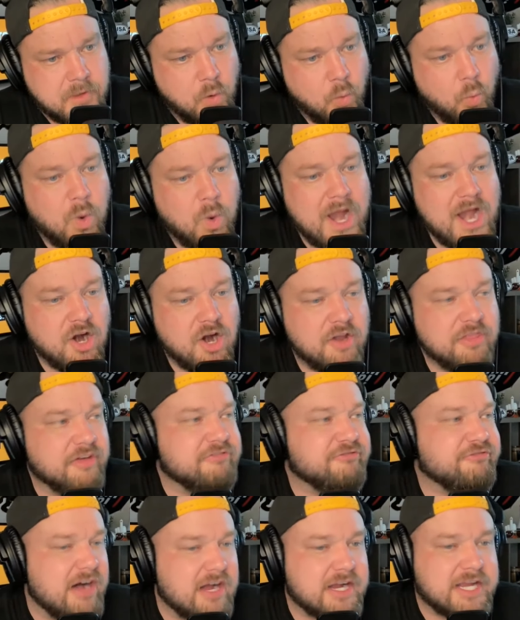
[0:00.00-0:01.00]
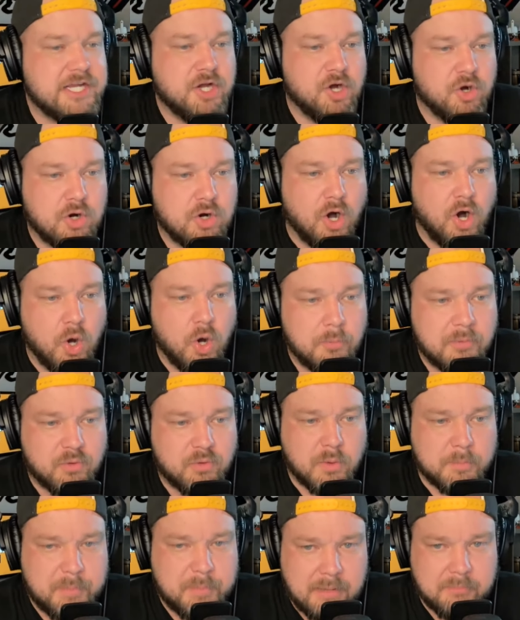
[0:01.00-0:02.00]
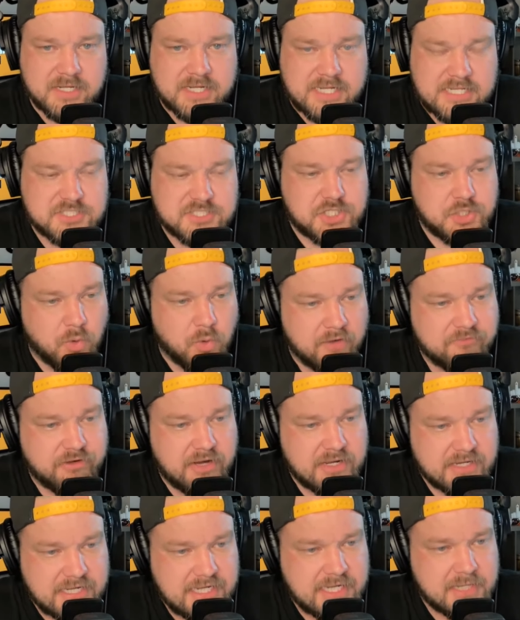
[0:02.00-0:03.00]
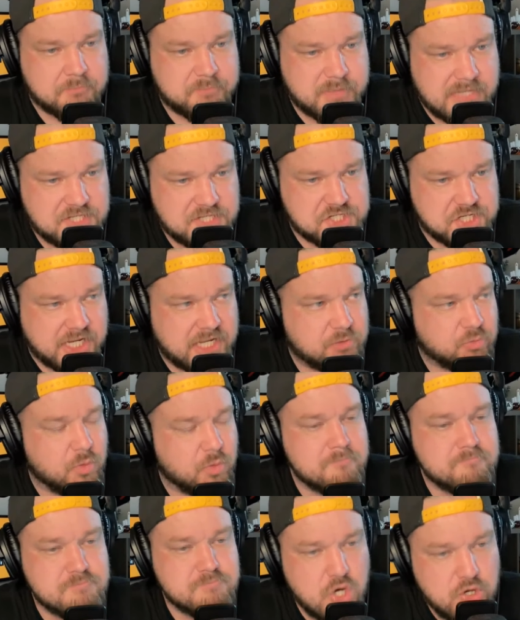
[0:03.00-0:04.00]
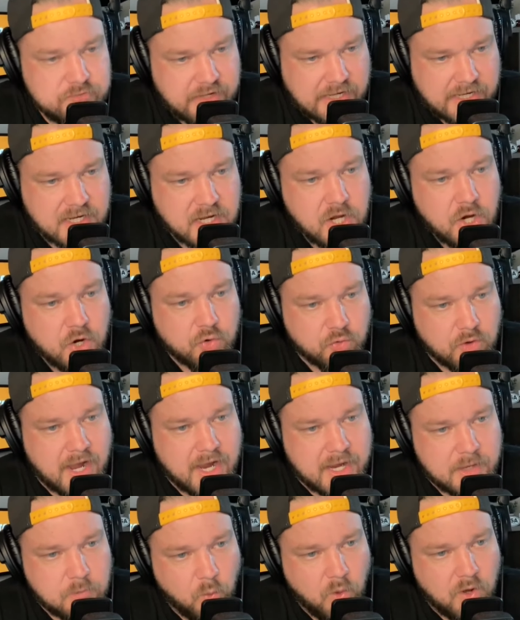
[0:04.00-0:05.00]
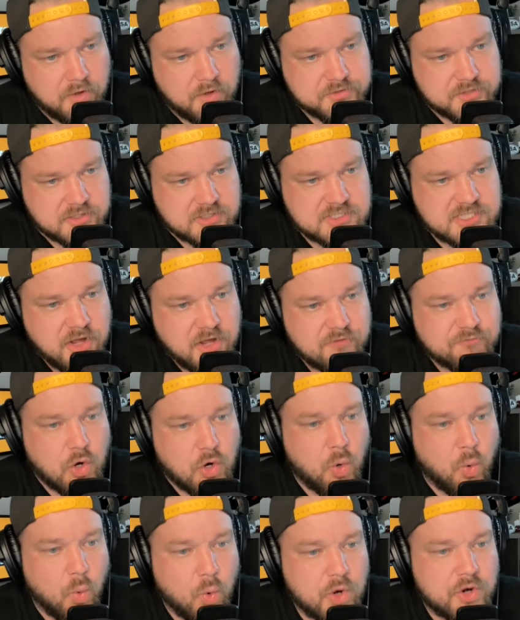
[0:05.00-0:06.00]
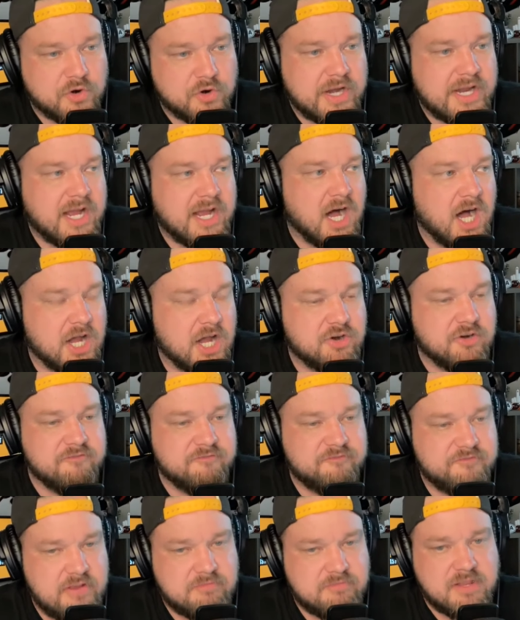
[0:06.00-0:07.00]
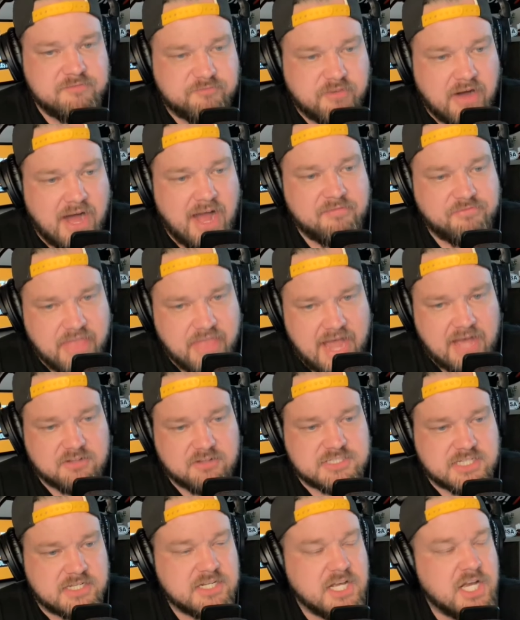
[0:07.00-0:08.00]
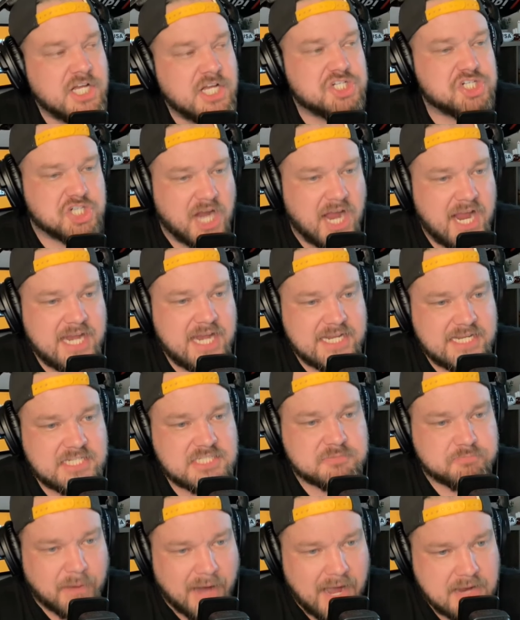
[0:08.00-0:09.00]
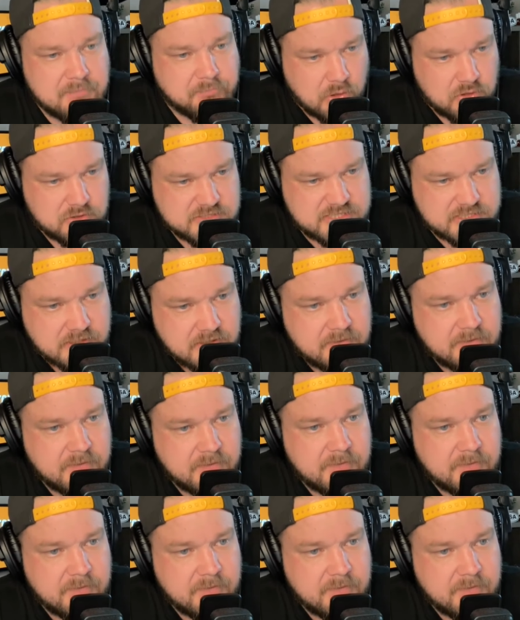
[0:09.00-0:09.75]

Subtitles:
Where are the fucking Oklahoma Republicans who are fucking impeaching and removing Ryan Walters for ordering 155,000 Chinese Bibles